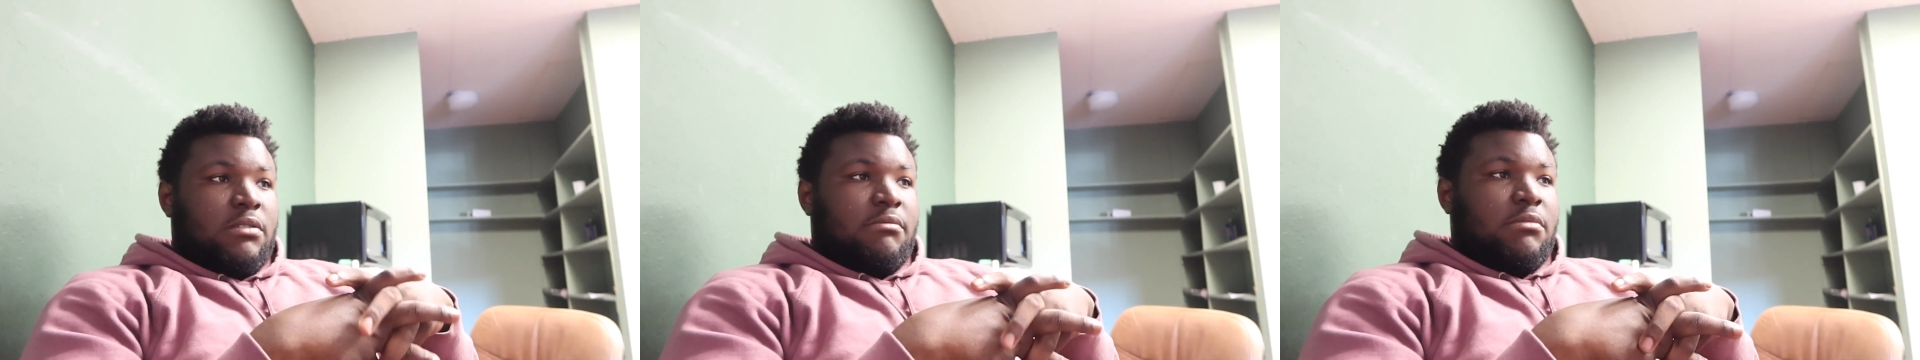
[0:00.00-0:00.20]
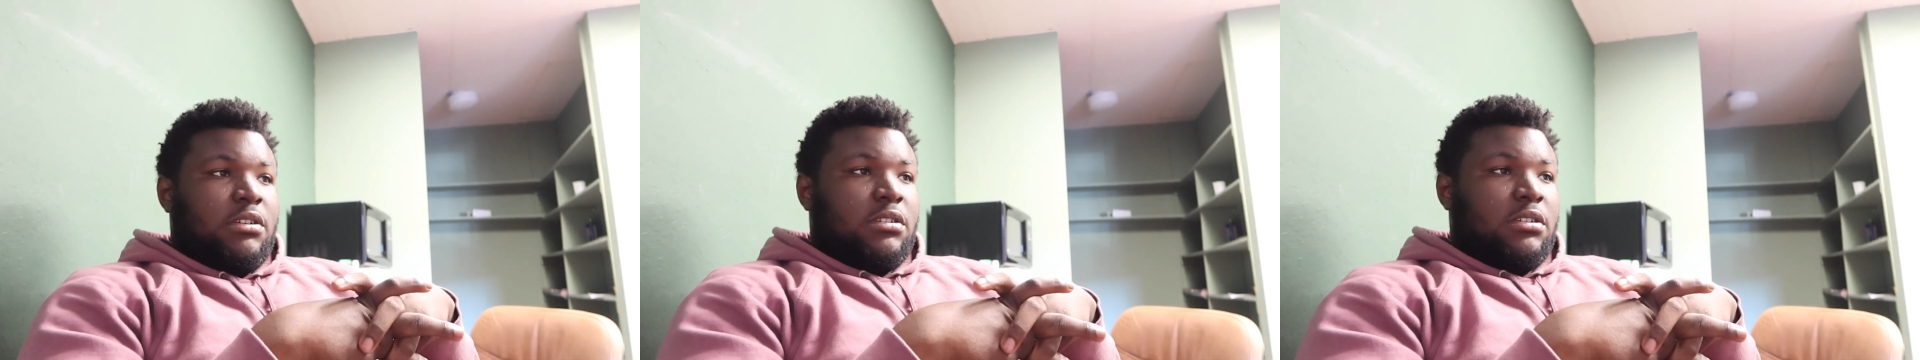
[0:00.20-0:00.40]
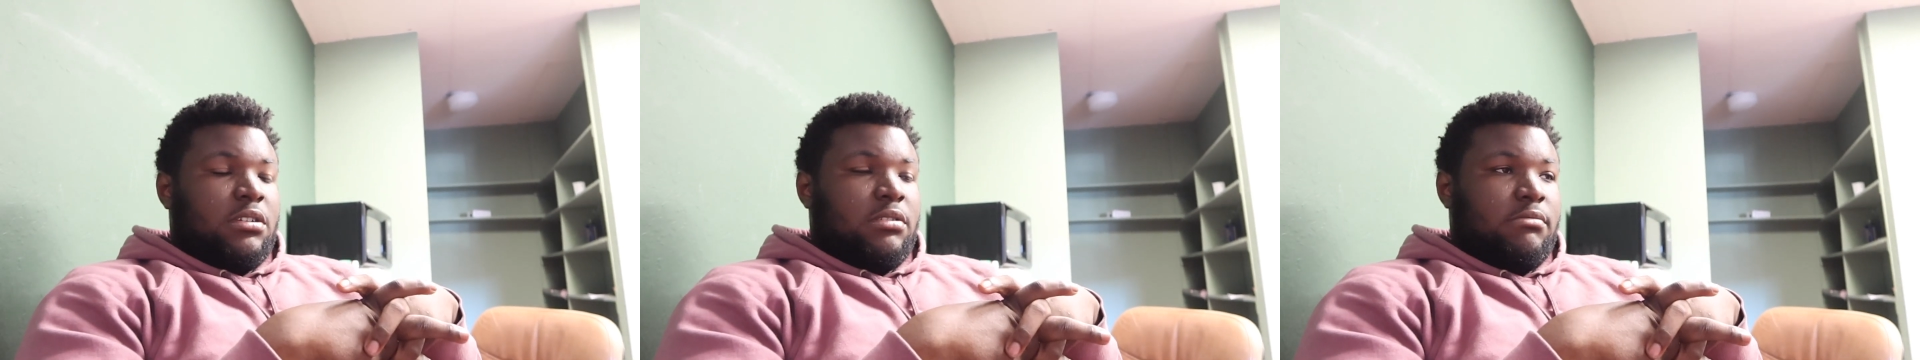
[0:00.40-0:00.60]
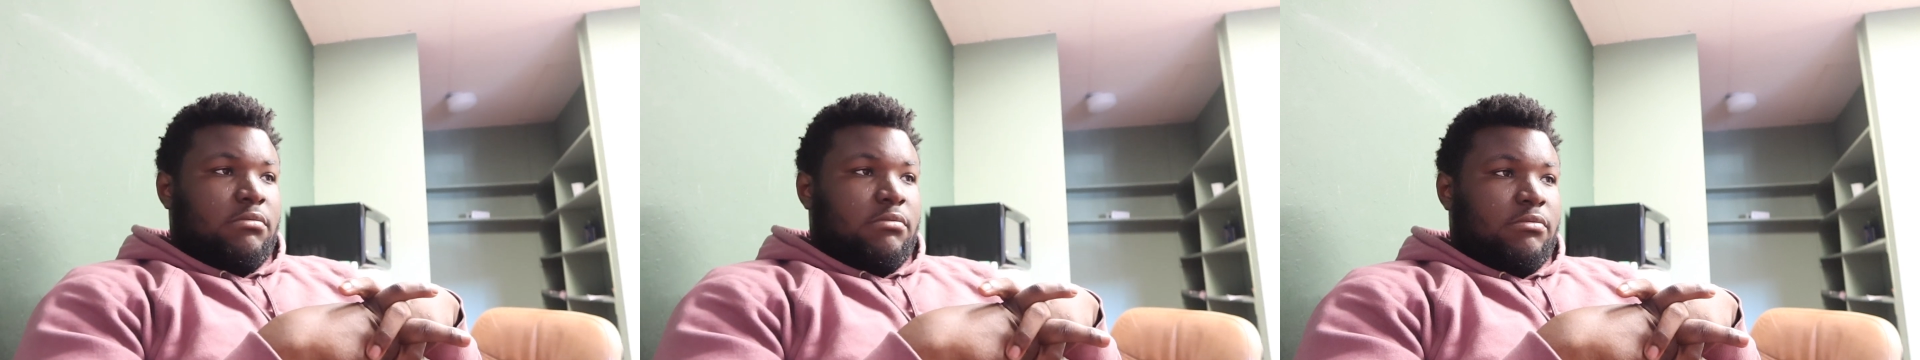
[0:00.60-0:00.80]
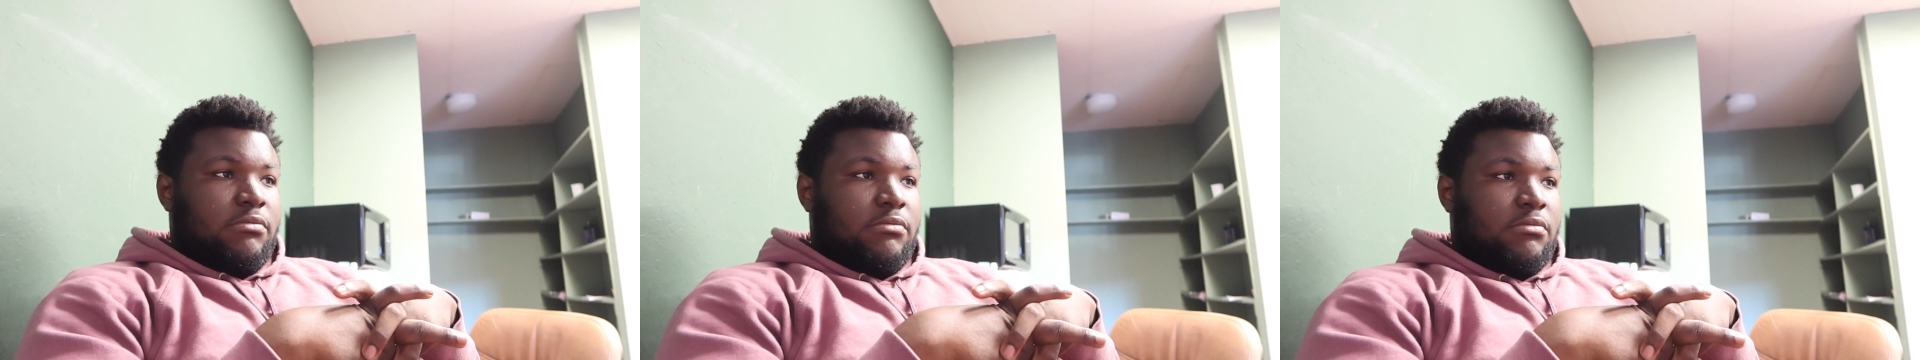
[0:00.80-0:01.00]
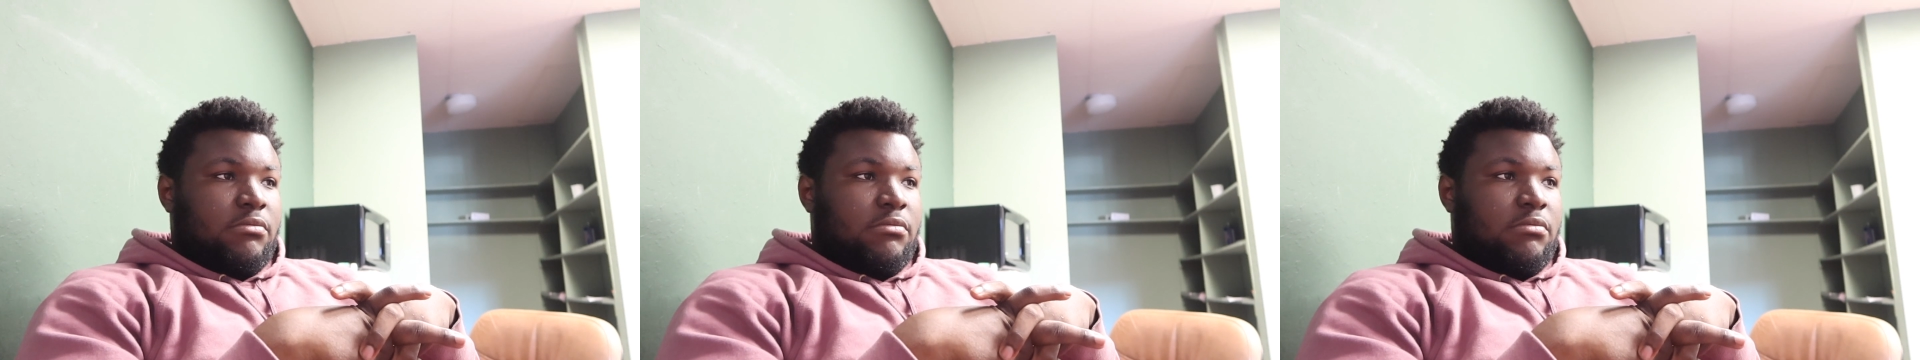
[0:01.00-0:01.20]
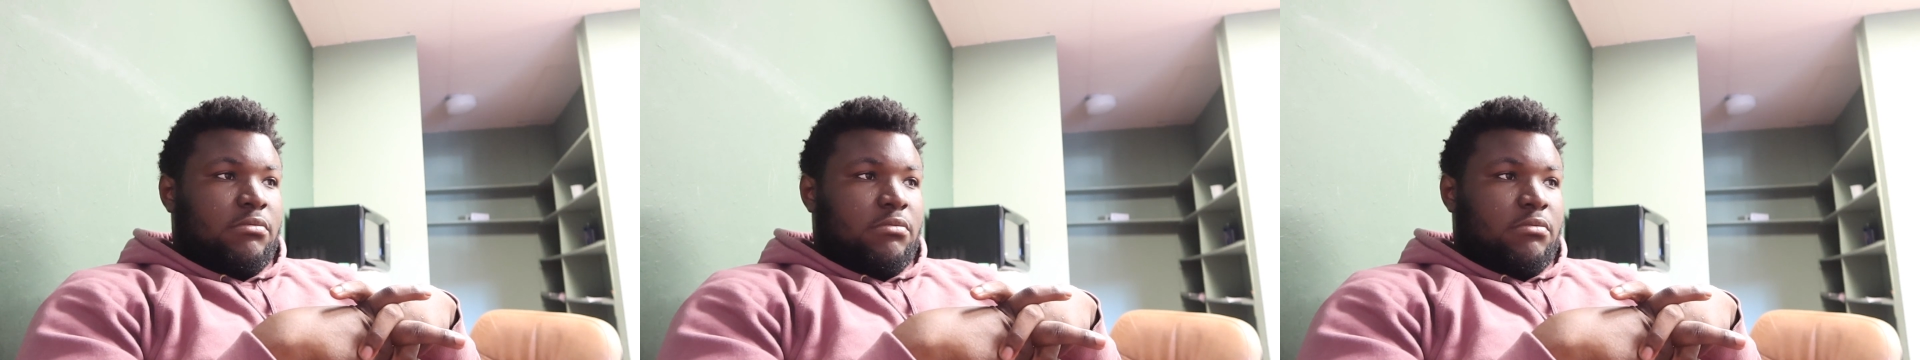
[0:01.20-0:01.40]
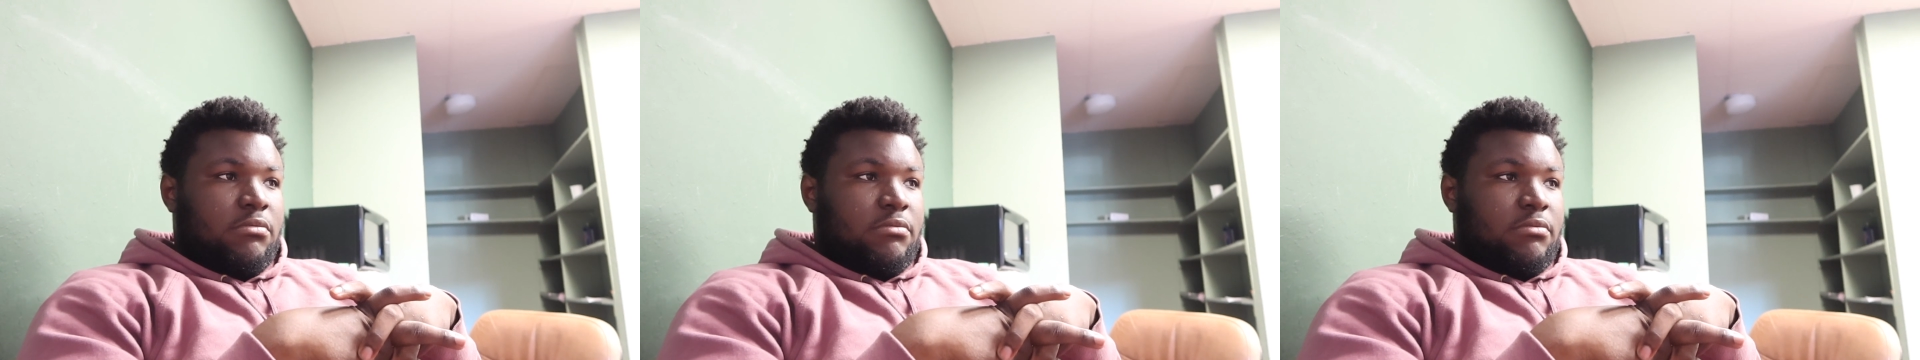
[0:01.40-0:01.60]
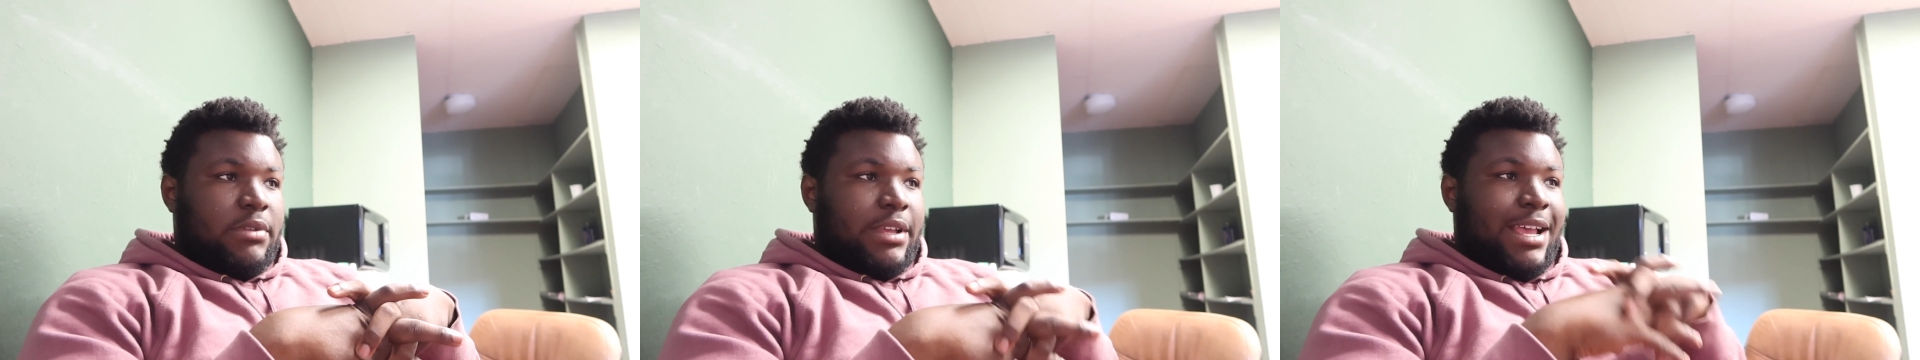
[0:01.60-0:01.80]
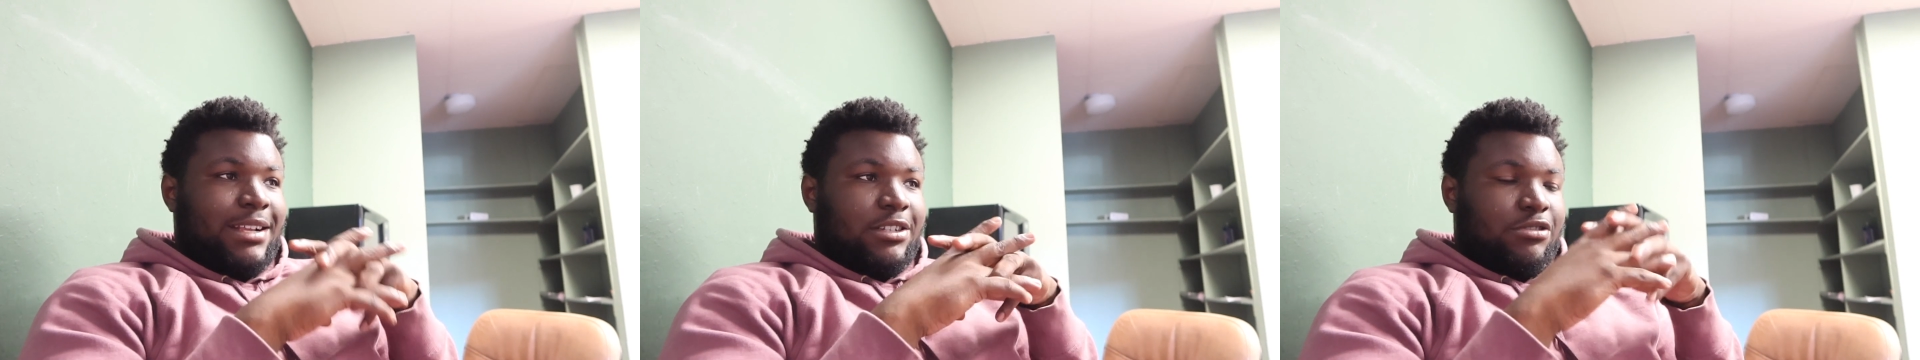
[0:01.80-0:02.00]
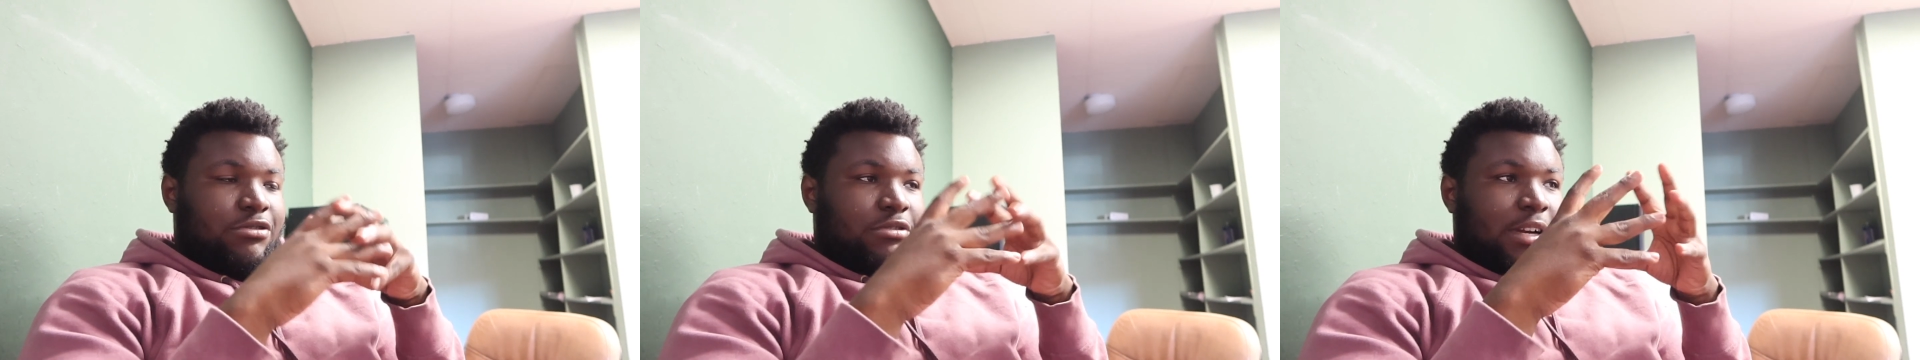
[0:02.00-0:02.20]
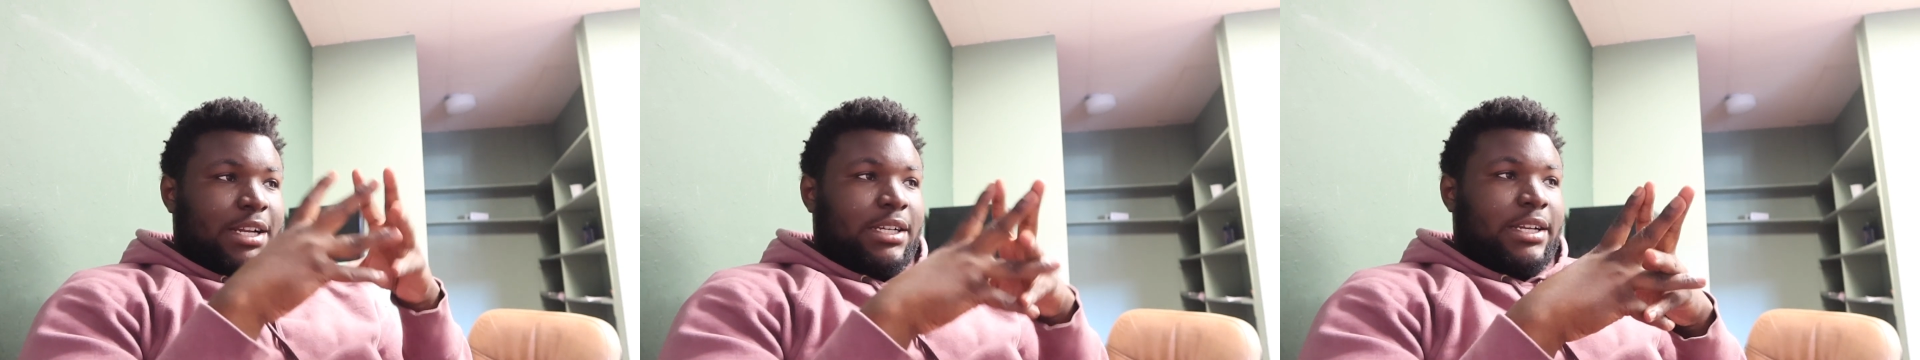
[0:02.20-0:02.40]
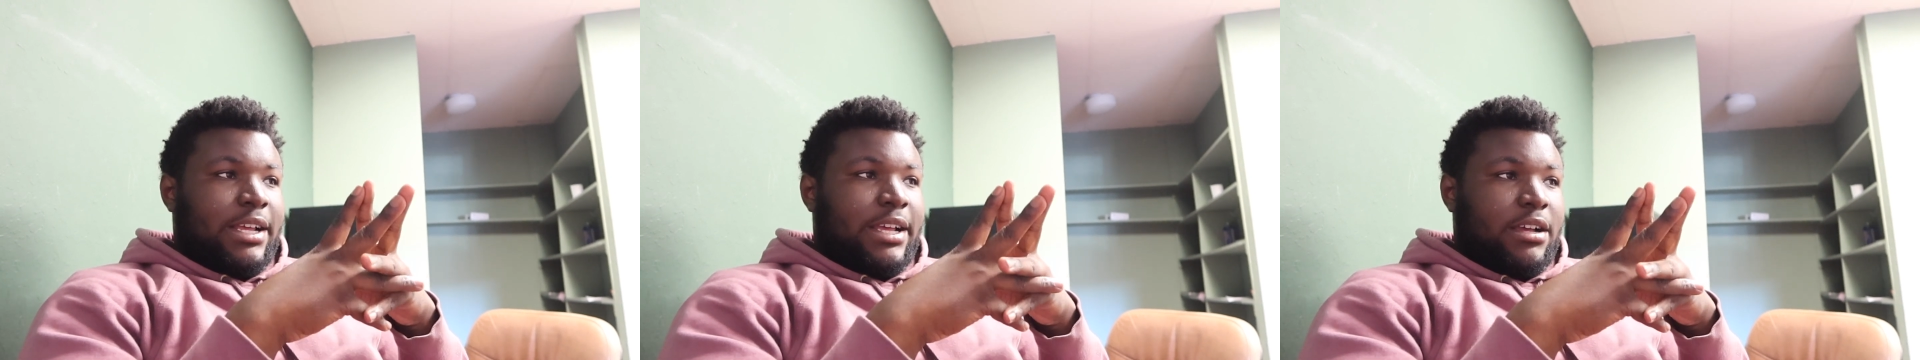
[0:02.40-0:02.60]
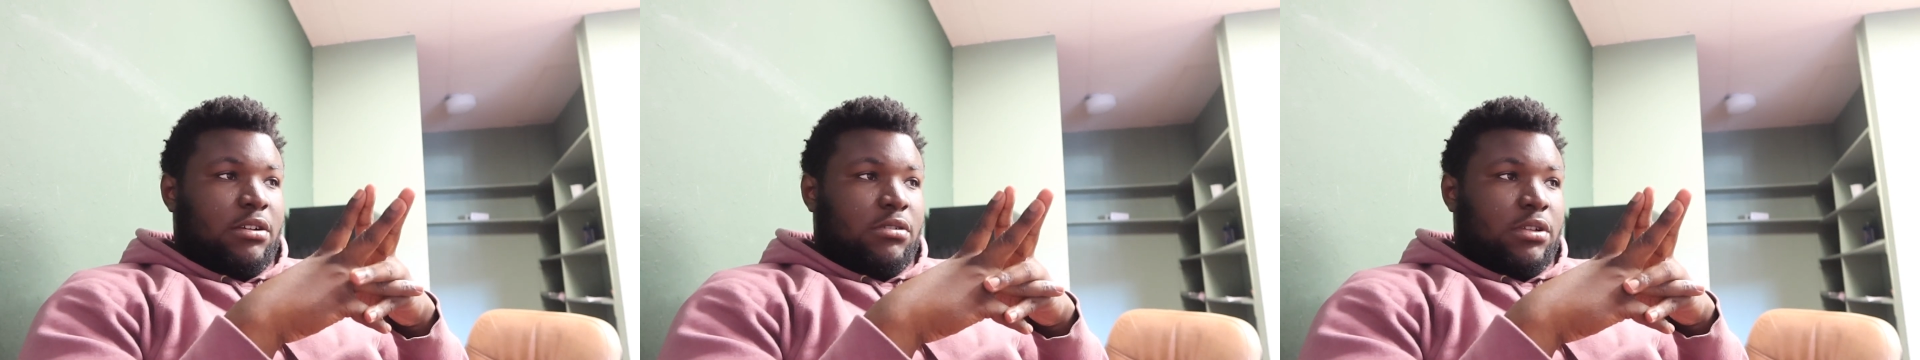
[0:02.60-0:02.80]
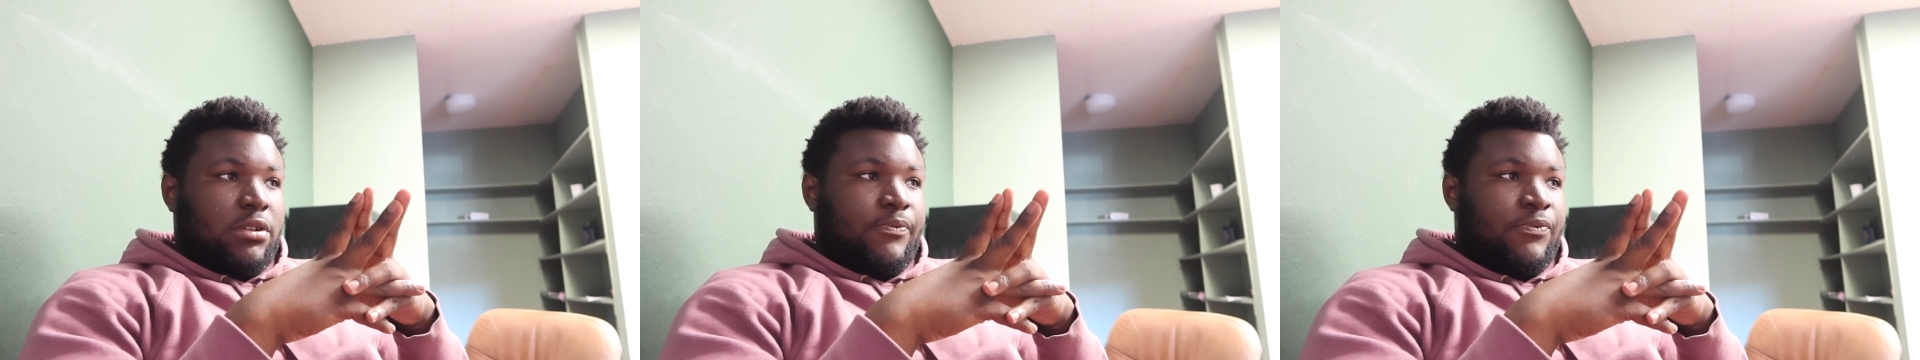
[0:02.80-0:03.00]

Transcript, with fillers: But as of right now,